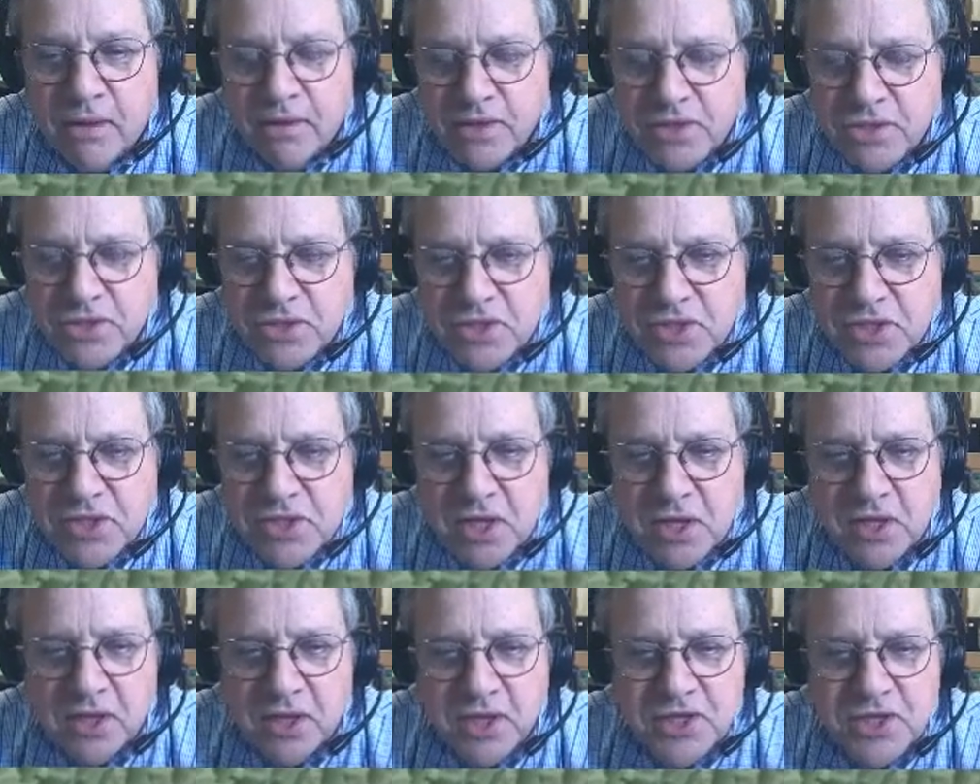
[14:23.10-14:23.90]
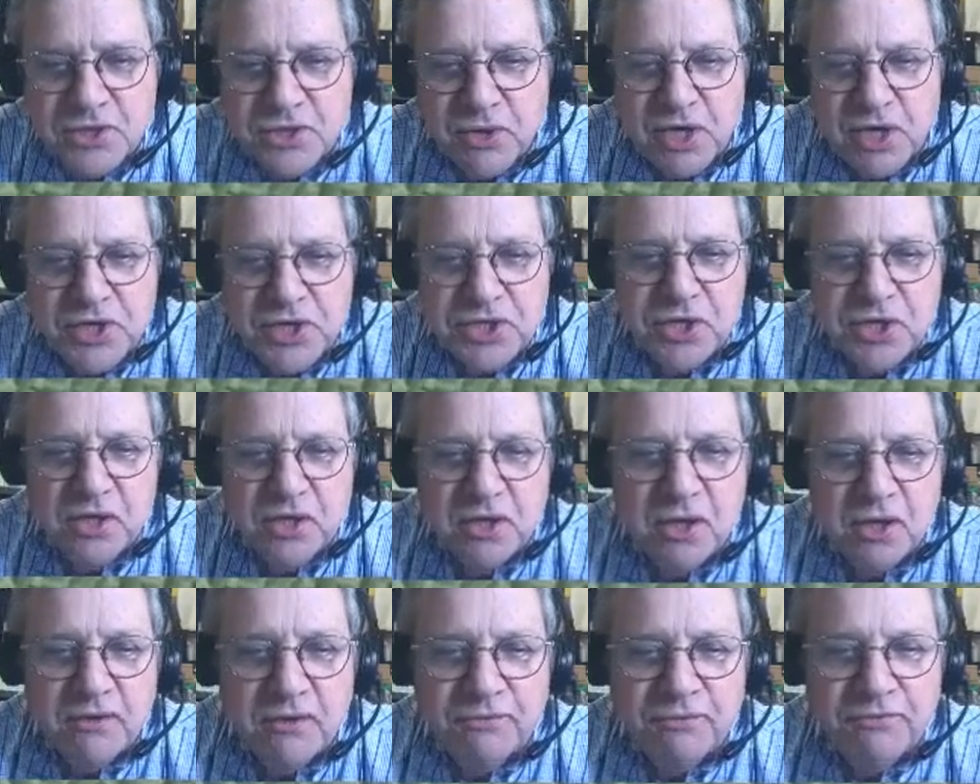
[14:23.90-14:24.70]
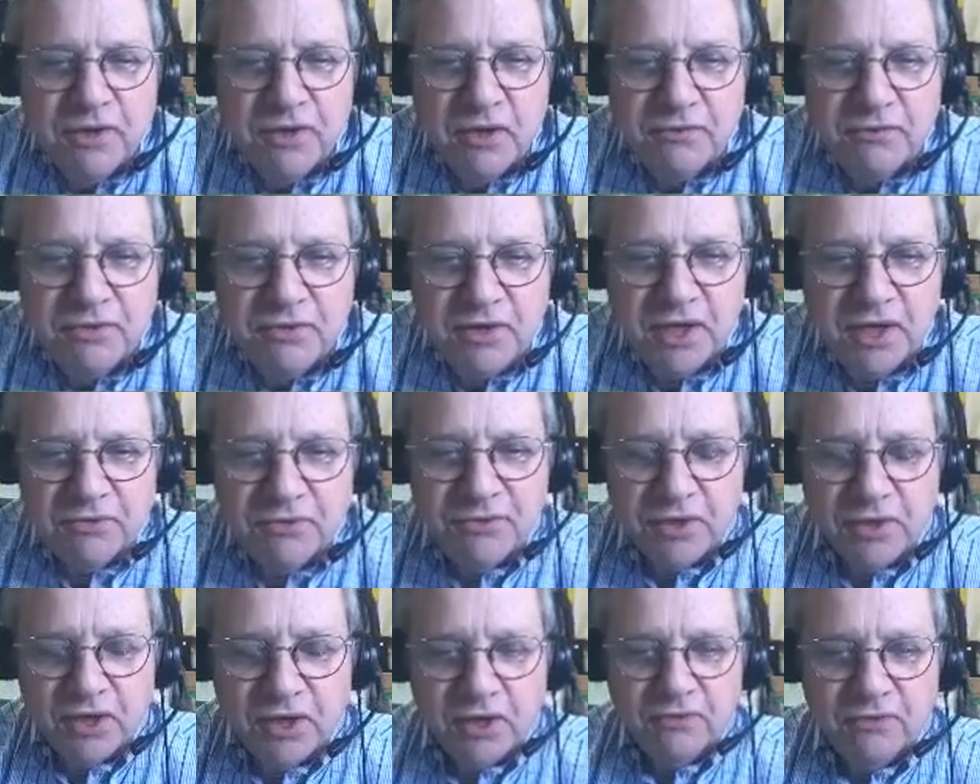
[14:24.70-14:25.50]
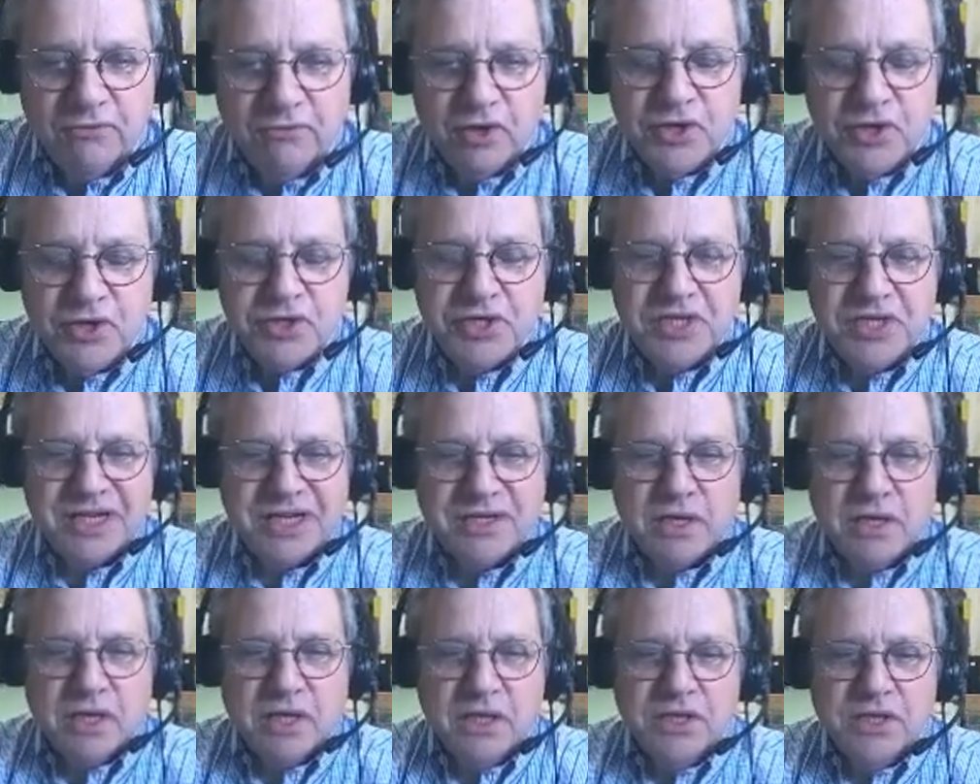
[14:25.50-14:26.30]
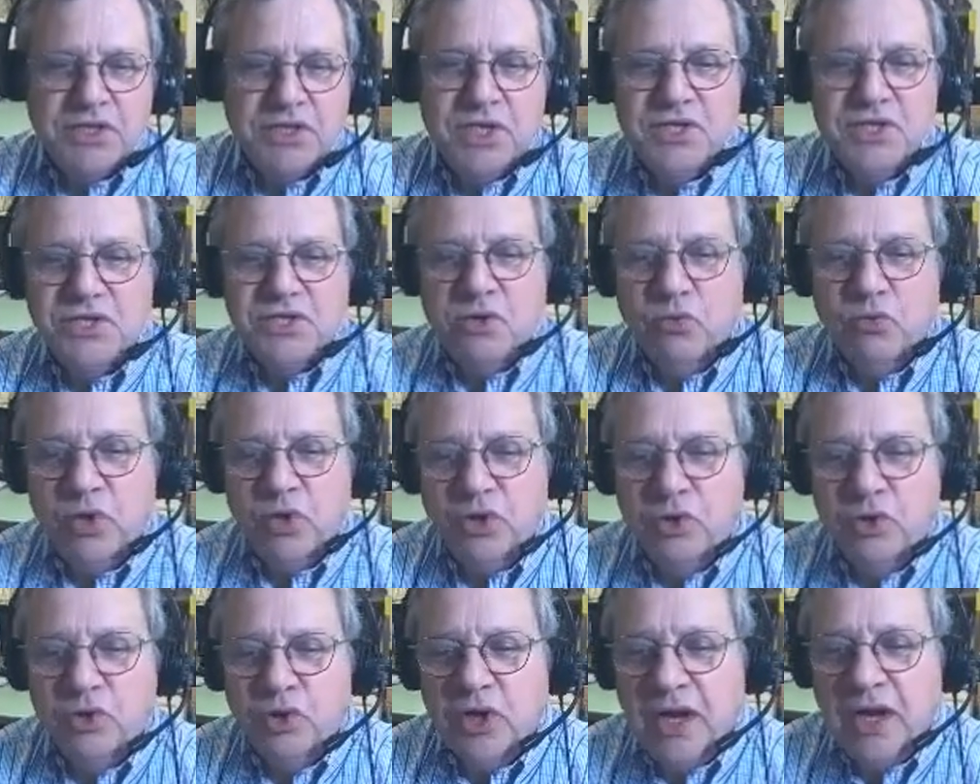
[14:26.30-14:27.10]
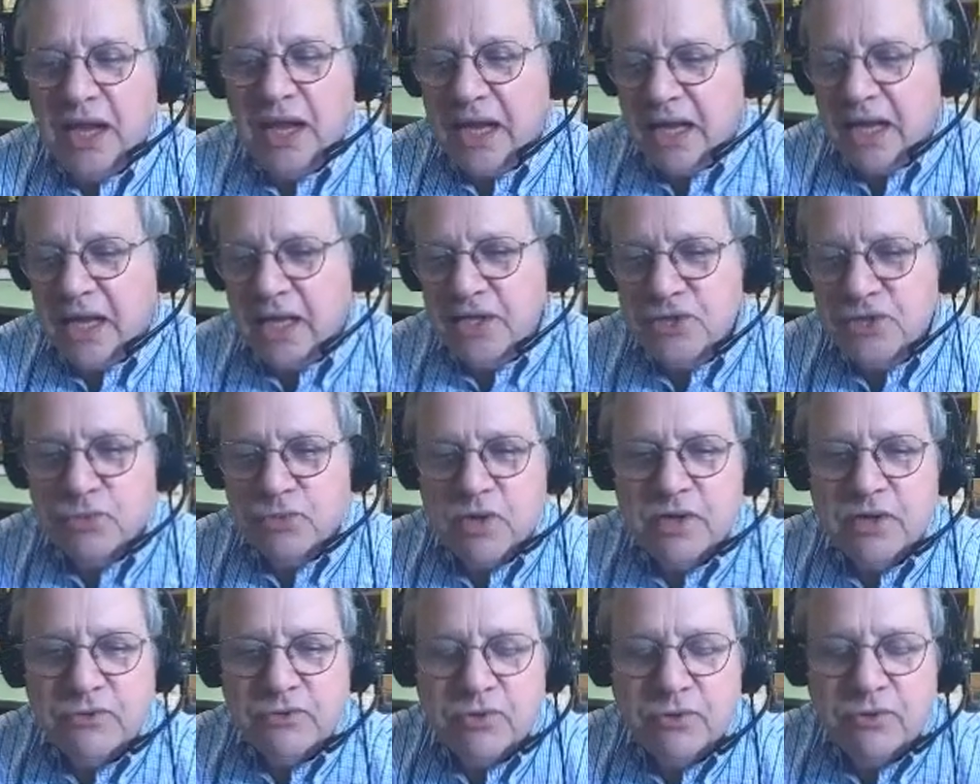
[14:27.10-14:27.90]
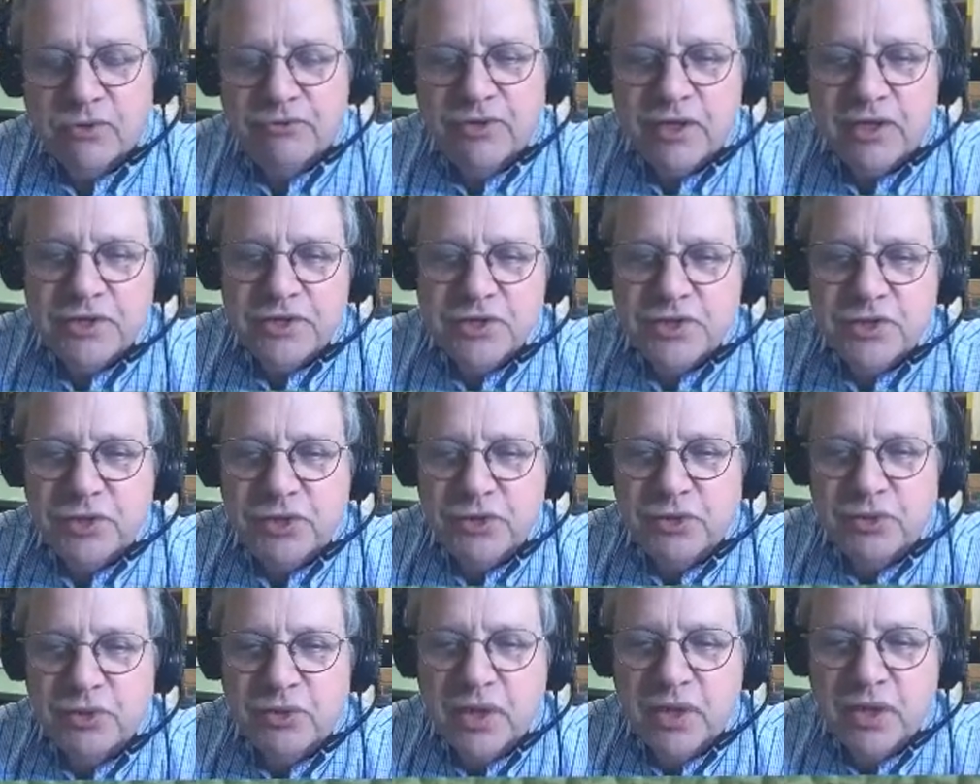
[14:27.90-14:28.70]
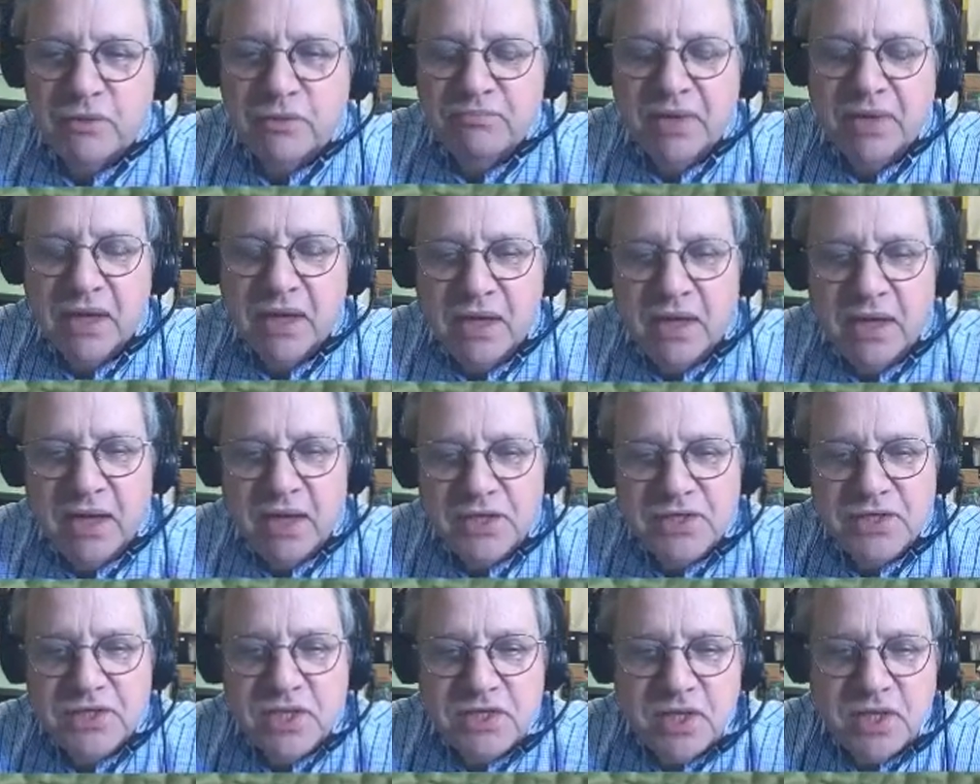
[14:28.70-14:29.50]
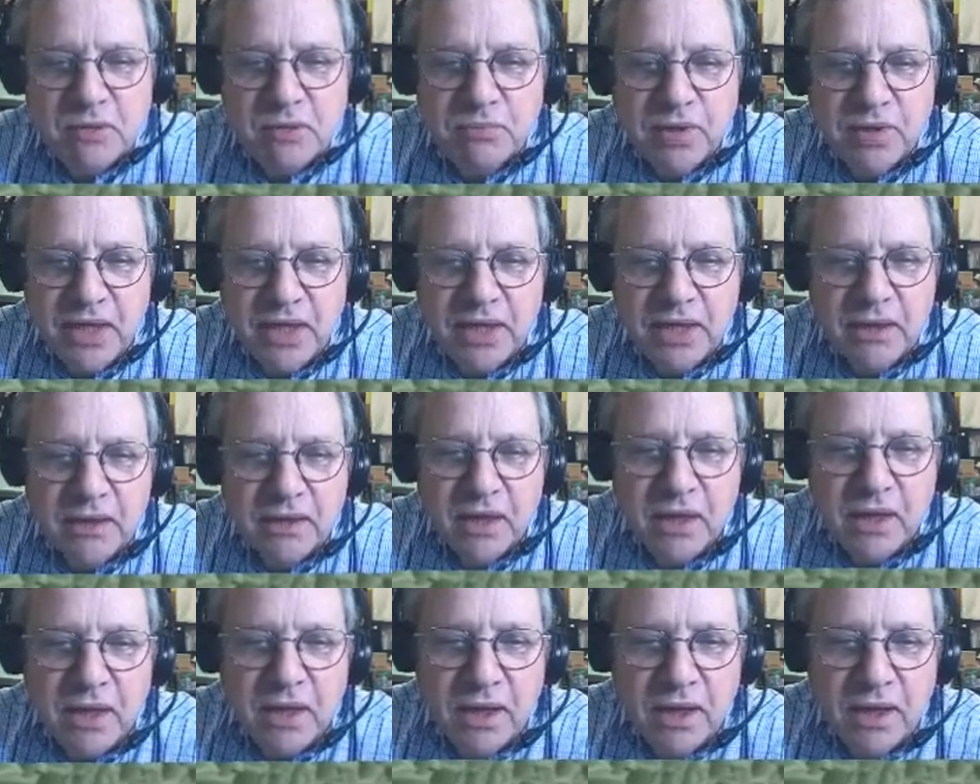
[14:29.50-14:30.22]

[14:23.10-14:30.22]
This is just an illustration of uh, the different conversion technologies that we could add to retrofit to uh, an existing plant.